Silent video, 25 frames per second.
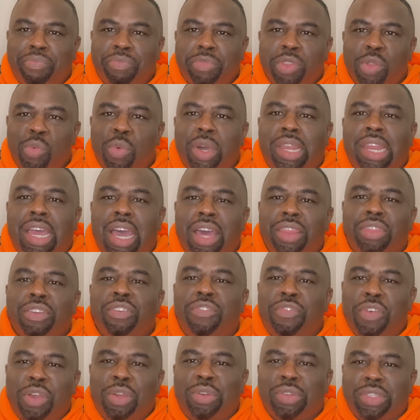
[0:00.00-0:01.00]
what other
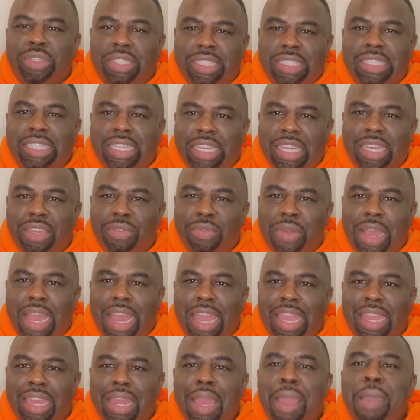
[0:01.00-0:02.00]
folks see,
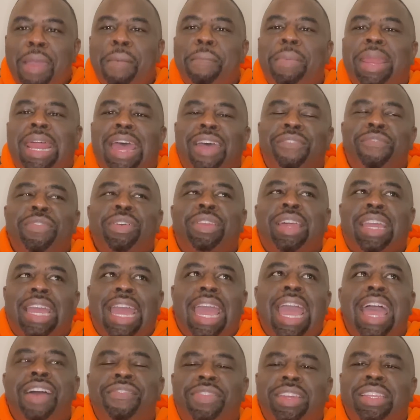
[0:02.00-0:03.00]
right? But I feel like
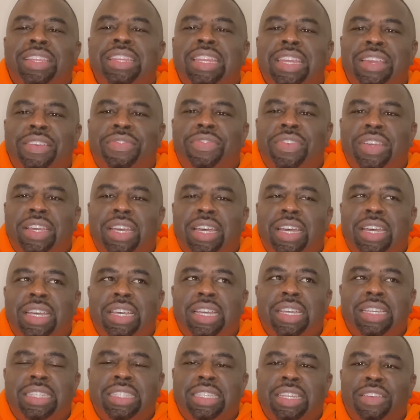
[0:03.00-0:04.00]
I have enough
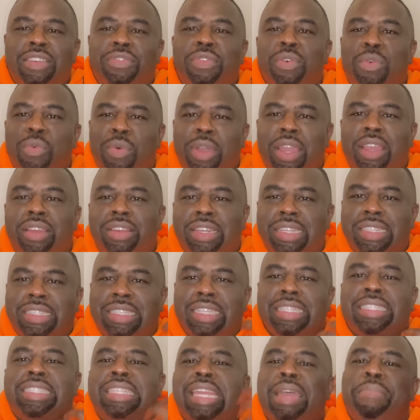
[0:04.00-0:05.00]
self-awareness
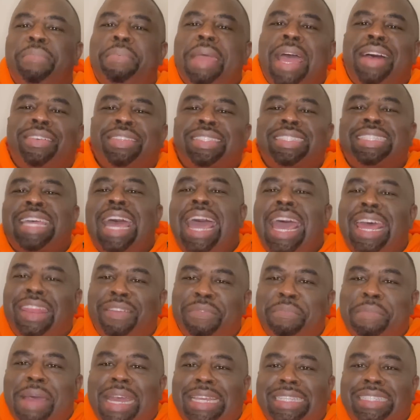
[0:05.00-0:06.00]
to step outside
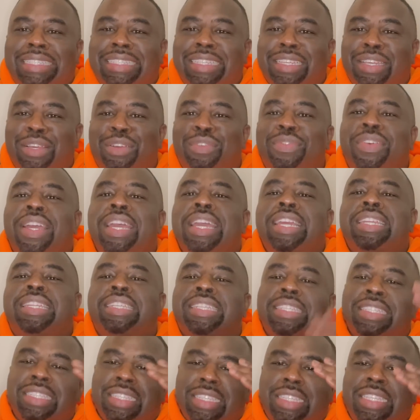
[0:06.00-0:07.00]
of myself
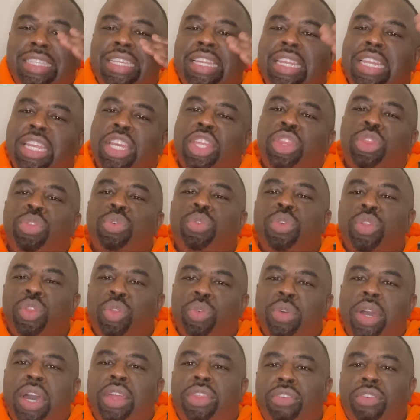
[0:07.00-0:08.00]
to look through it
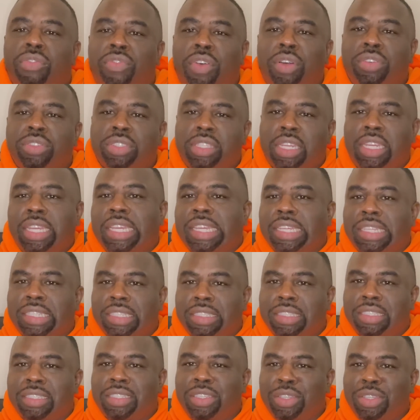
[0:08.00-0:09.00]
through other folks'
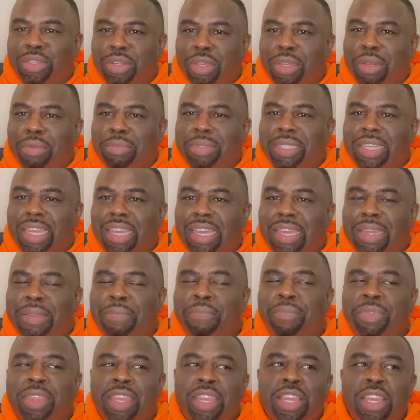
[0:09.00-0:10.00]
lens. You know what I'm saying?
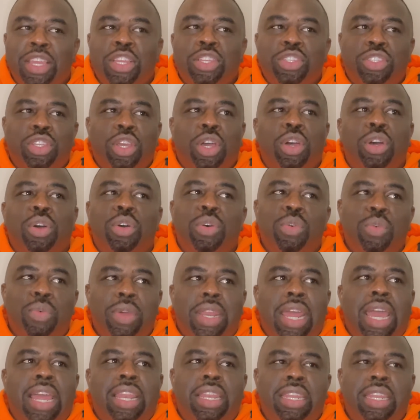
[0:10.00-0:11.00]
So
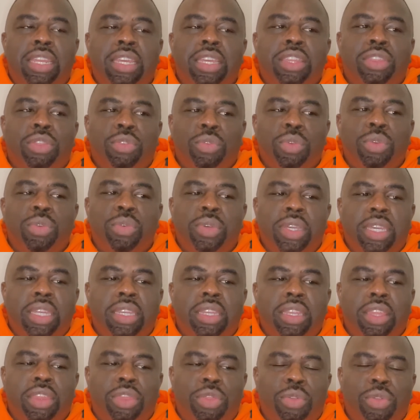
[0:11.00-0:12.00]
when I look through
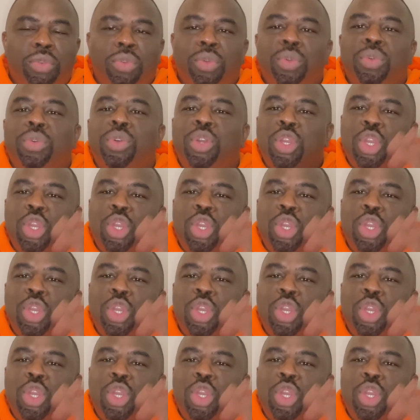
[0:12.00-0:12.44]
it through